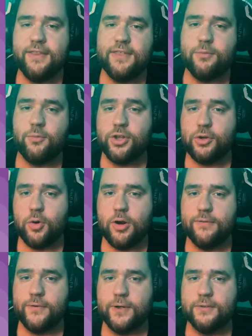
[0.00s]
And then I want to go
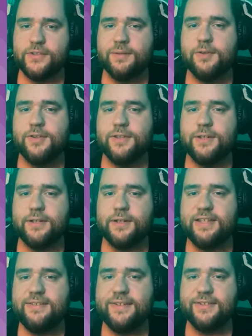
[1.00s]
over some of the
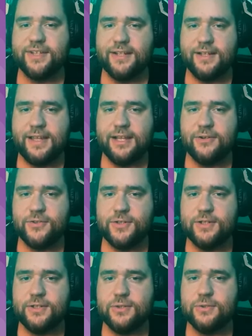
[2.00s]
easiest indicators
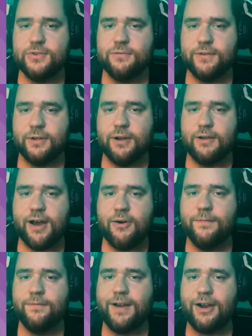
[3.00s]
you can use to figure out
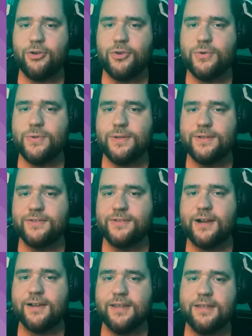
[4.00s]
how valued a
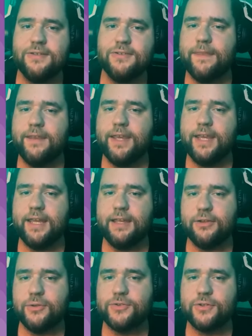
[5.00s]
stock is.
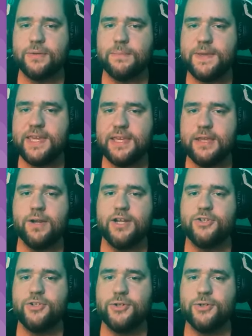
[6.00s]
And those are the PE
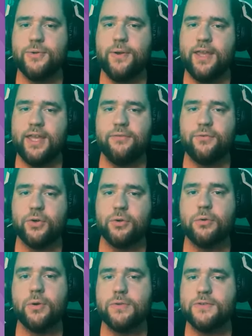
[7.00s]
ratio, and for
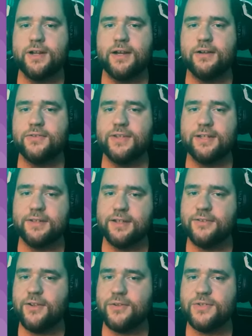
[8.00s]
growth stocks like
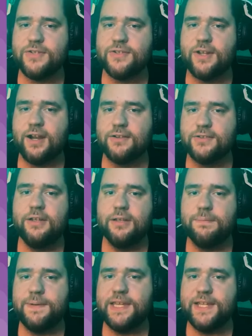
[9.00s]
technology stocks,
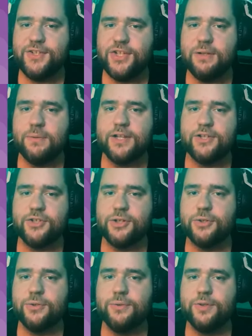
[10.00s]
the PEG
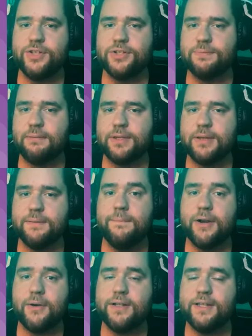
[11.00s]
ratio, which is probably a
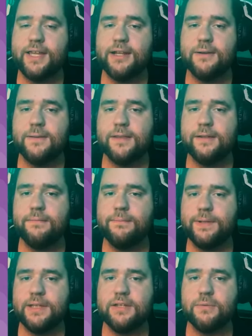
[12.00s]
better indicator than
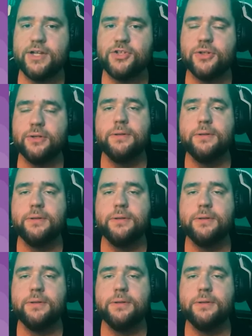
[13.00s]
PE ratio.